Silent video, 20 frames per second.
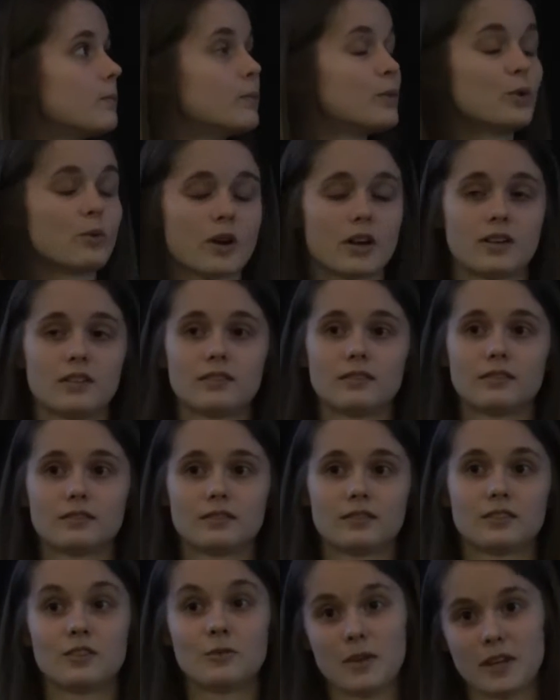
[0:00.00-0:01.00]
we want to
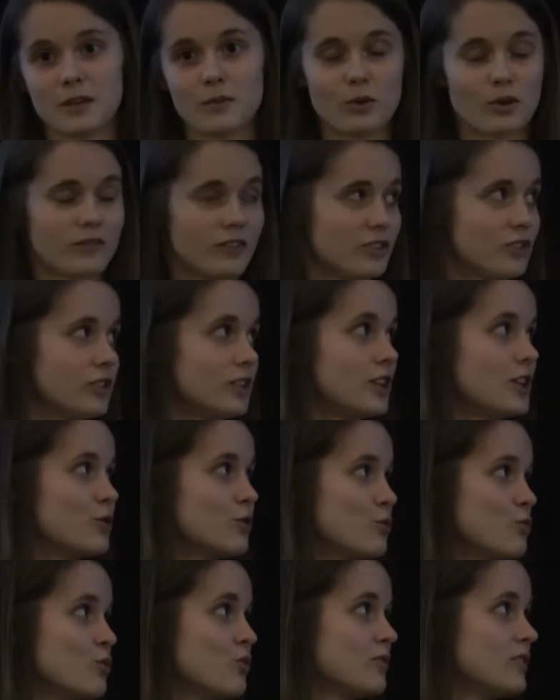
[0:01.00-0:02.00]
make it more efficient to
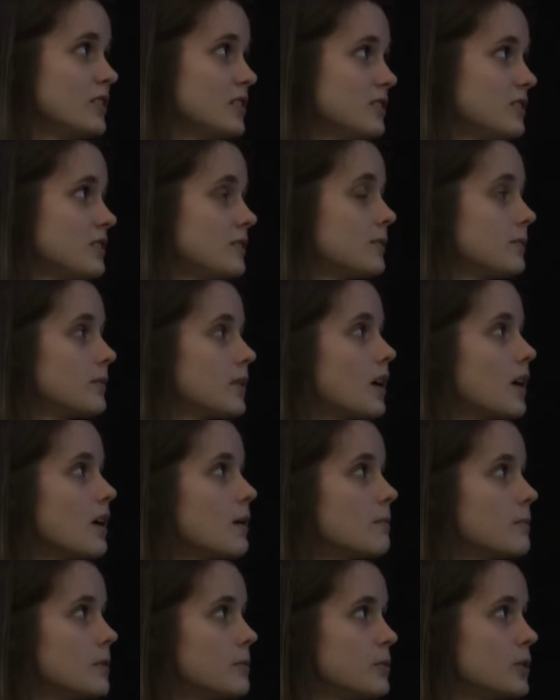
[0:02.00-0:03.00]
remove these
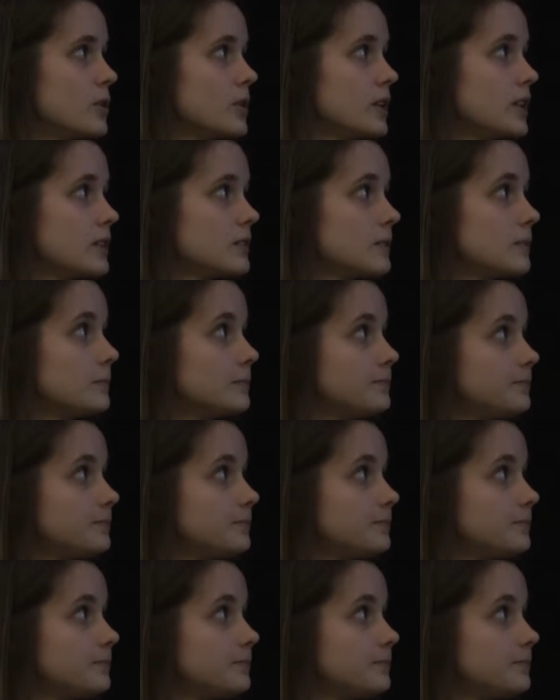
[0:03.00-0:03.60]
impurities.